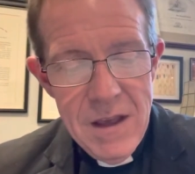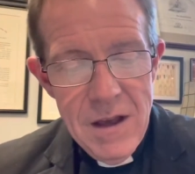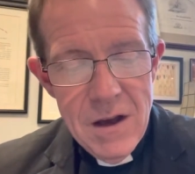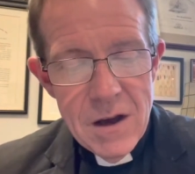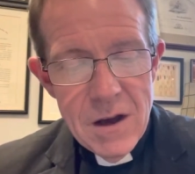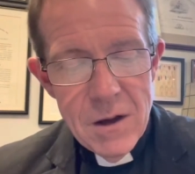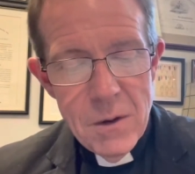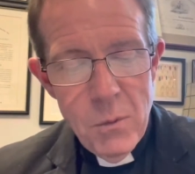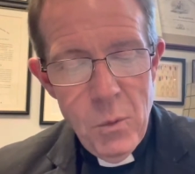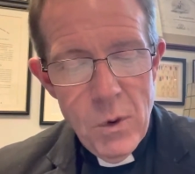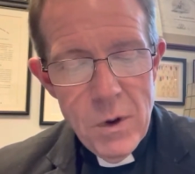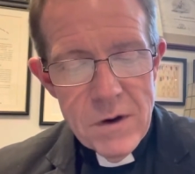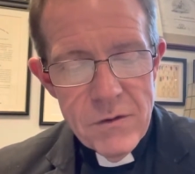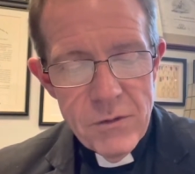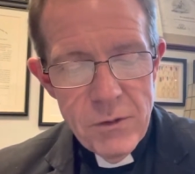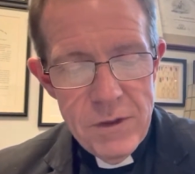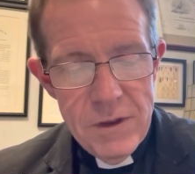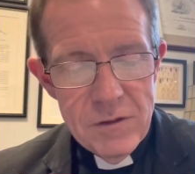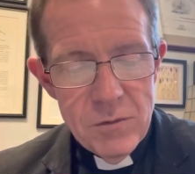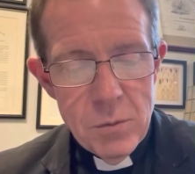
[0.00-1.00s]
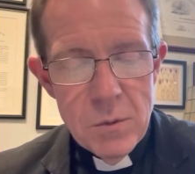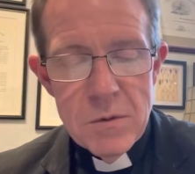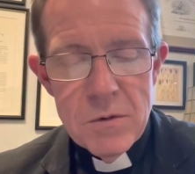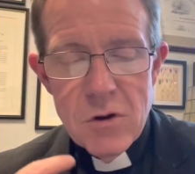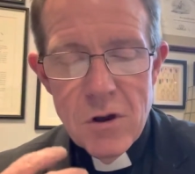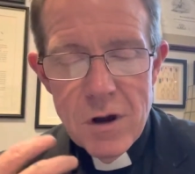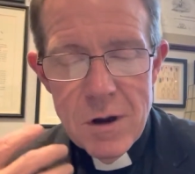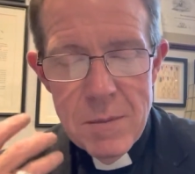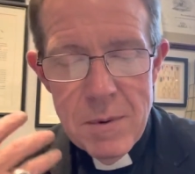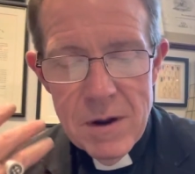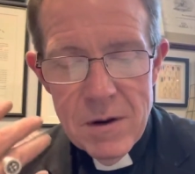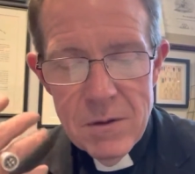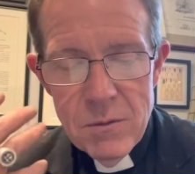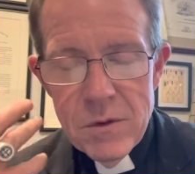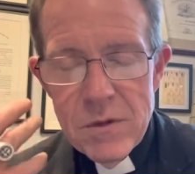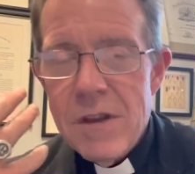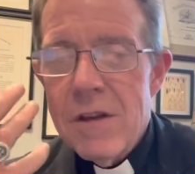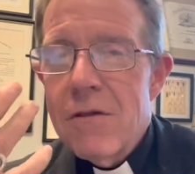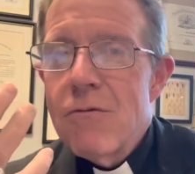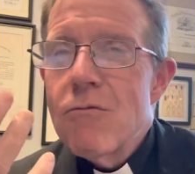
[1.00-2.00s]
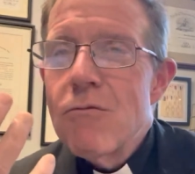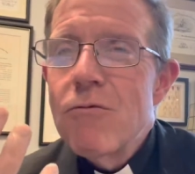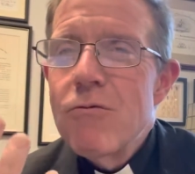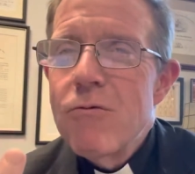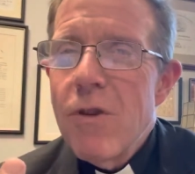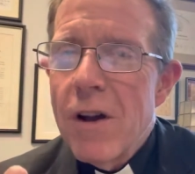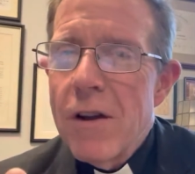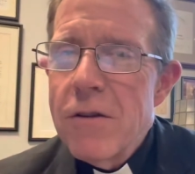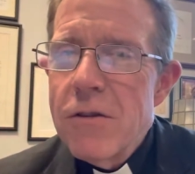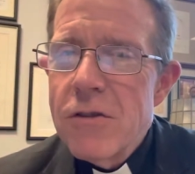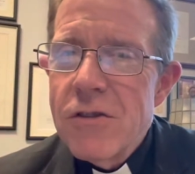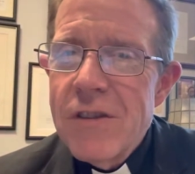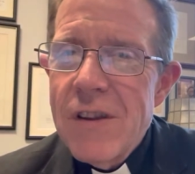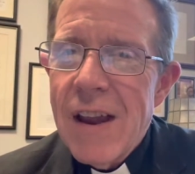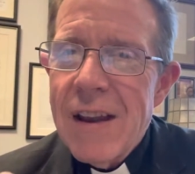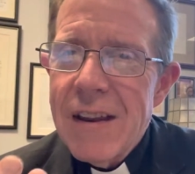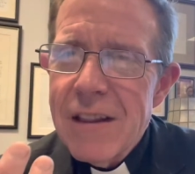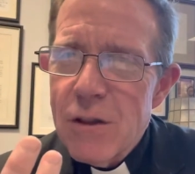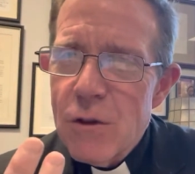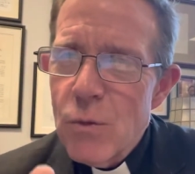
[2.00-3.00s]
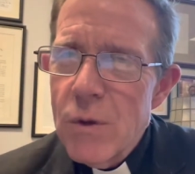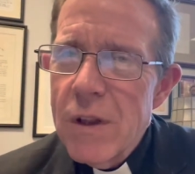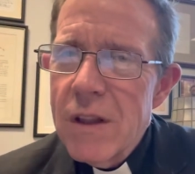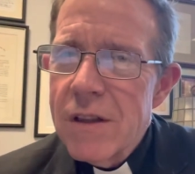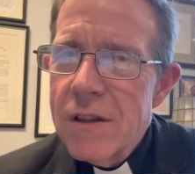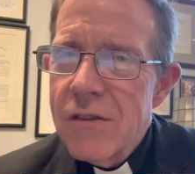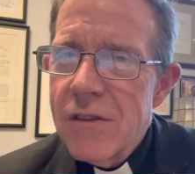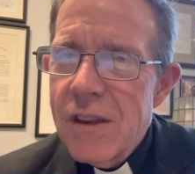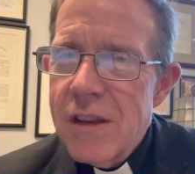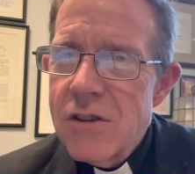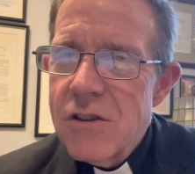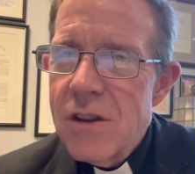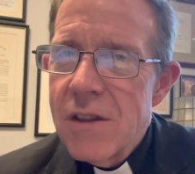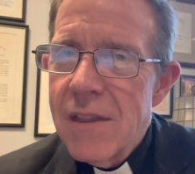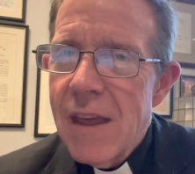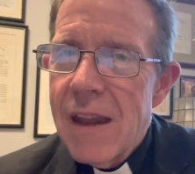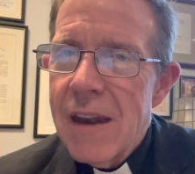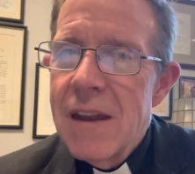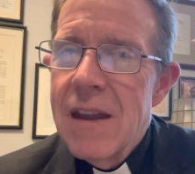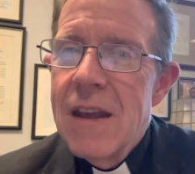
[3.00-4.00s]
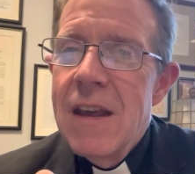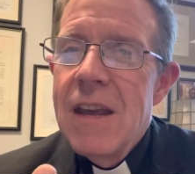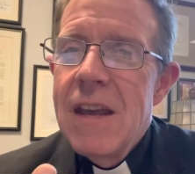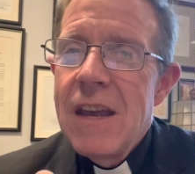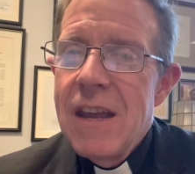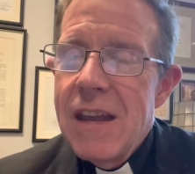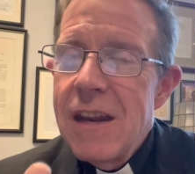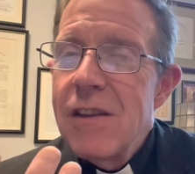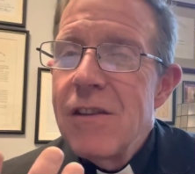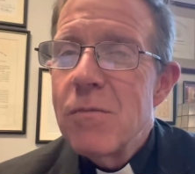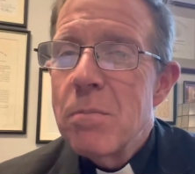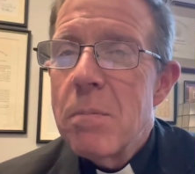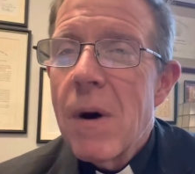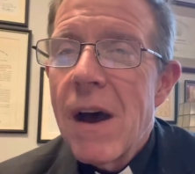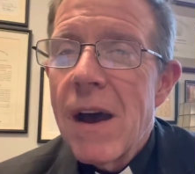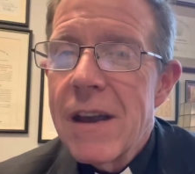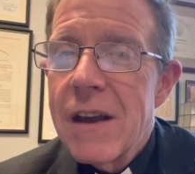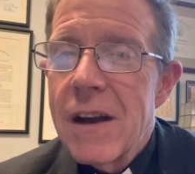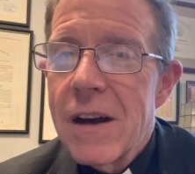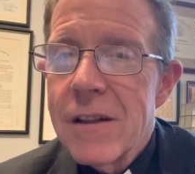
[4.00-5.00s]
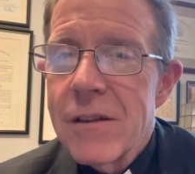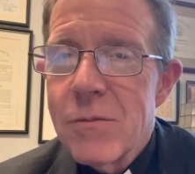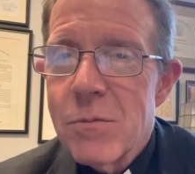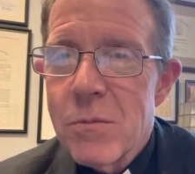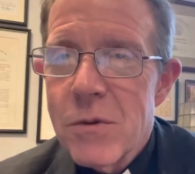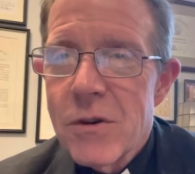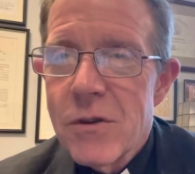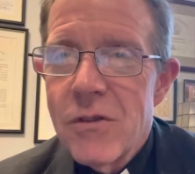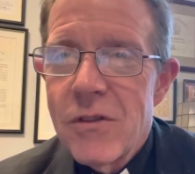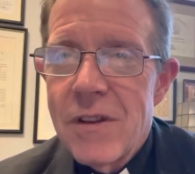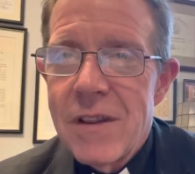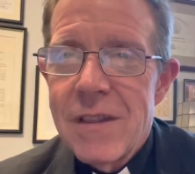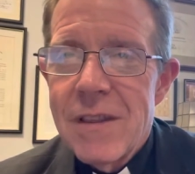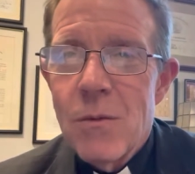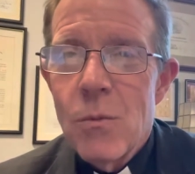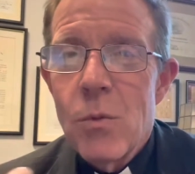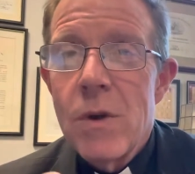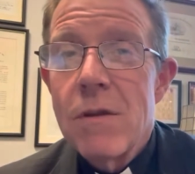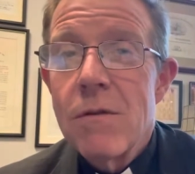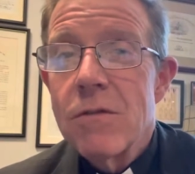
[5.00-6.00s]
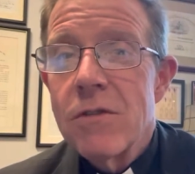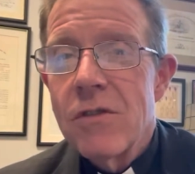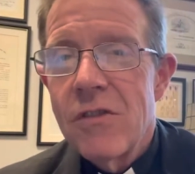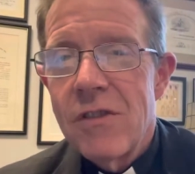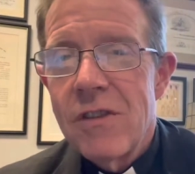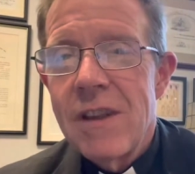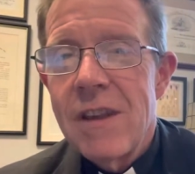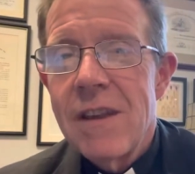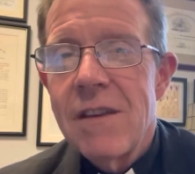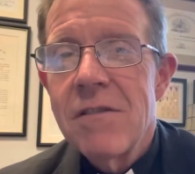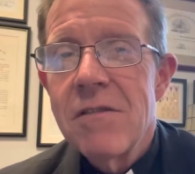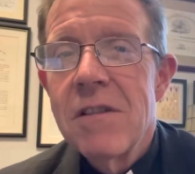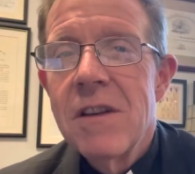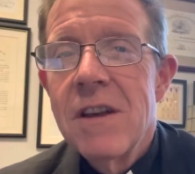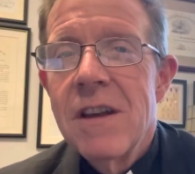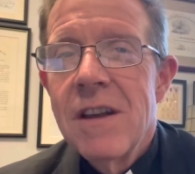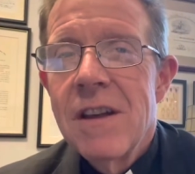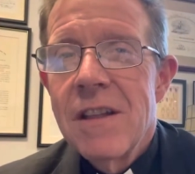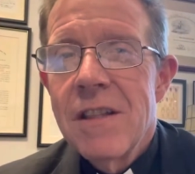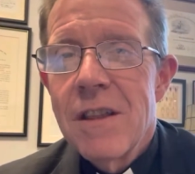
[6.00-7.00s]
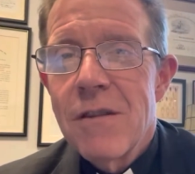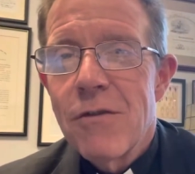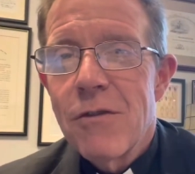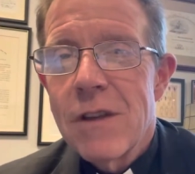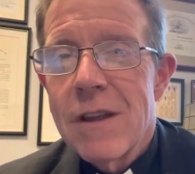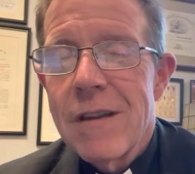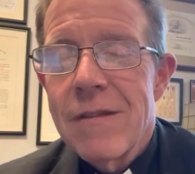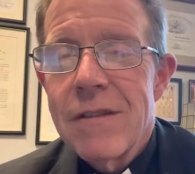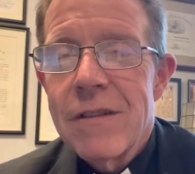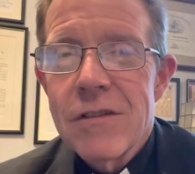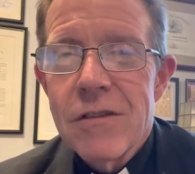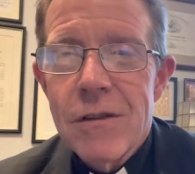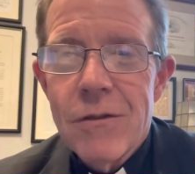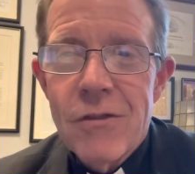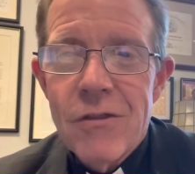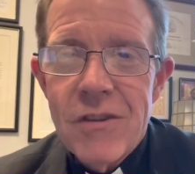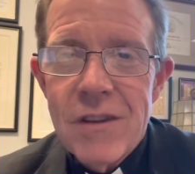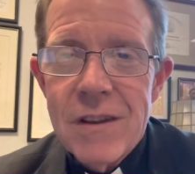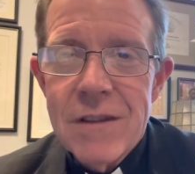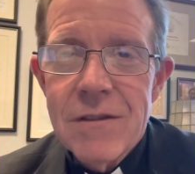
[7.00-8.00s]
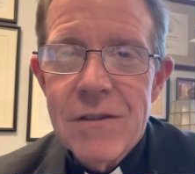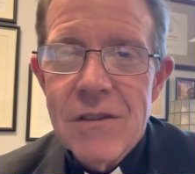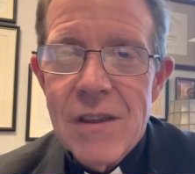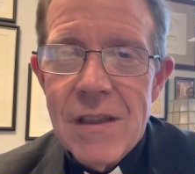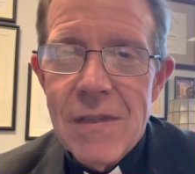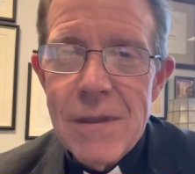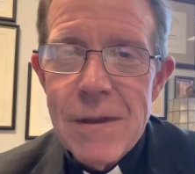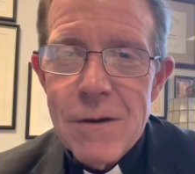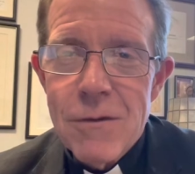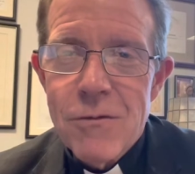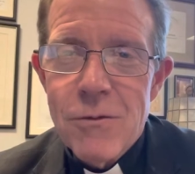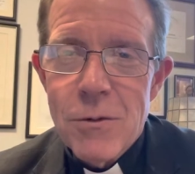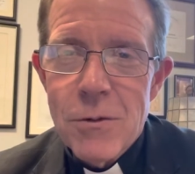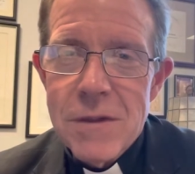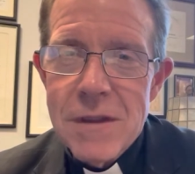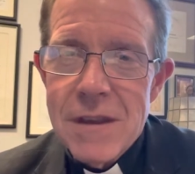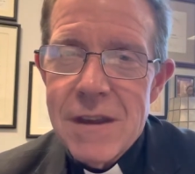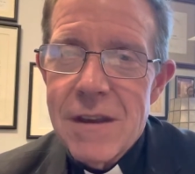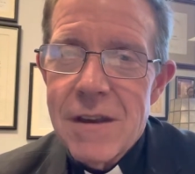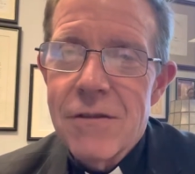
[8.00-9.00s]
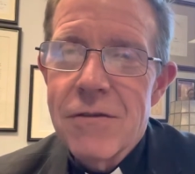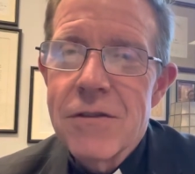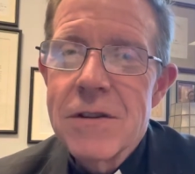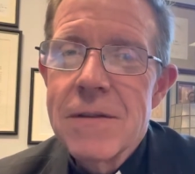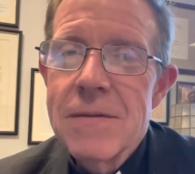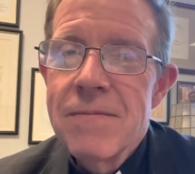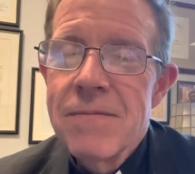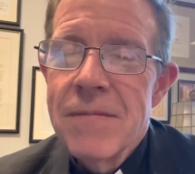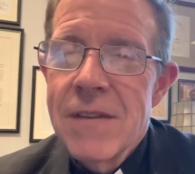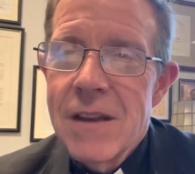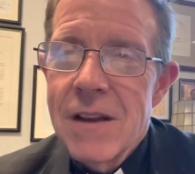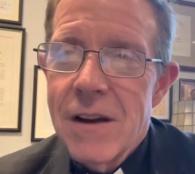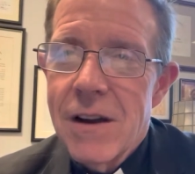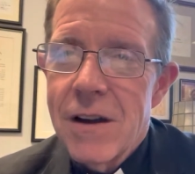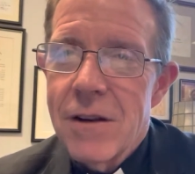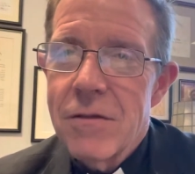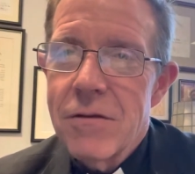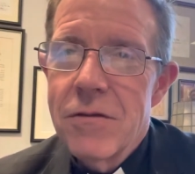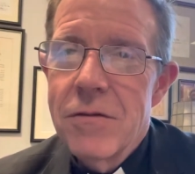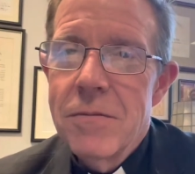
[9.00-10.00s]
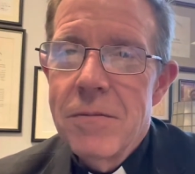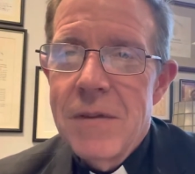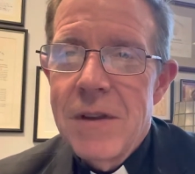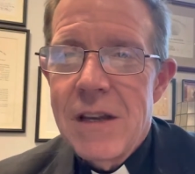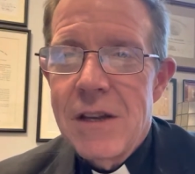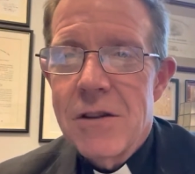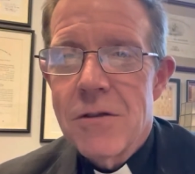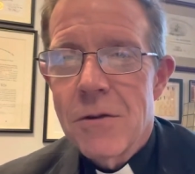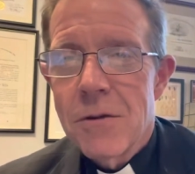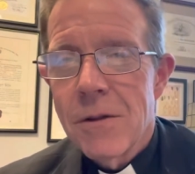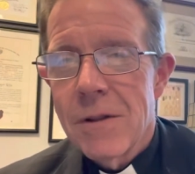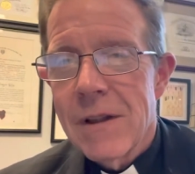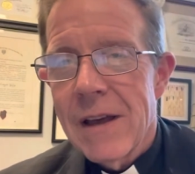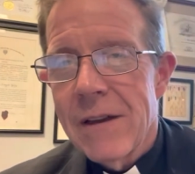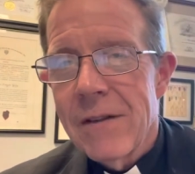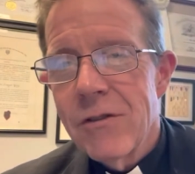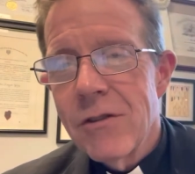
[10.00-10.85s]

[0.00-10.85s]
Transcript: wonderful things where we talk about the understanding, the realization that it is by God's mercy that we receive the forgiveness of sins and therefore the gift of eternal life.